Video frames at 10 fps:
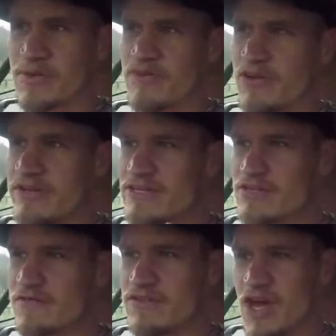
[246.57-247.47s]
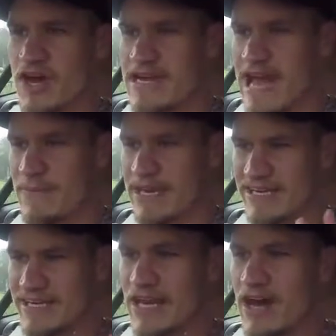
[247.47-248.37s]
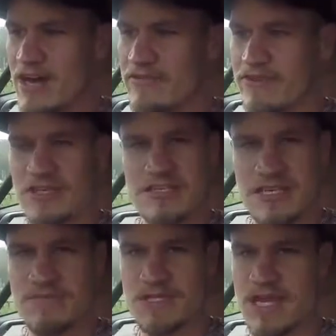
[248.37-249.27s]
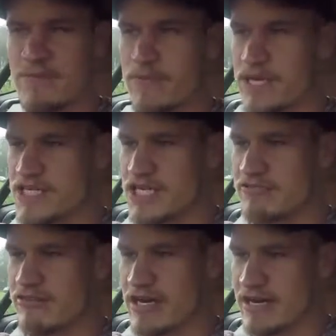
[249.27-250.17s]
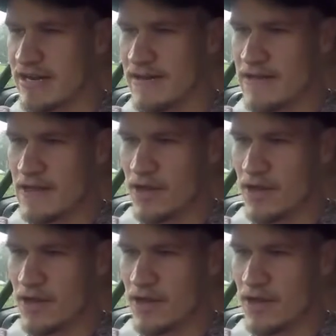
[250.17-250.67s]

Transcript: We've got this sort of dynamic live consumption MPG reader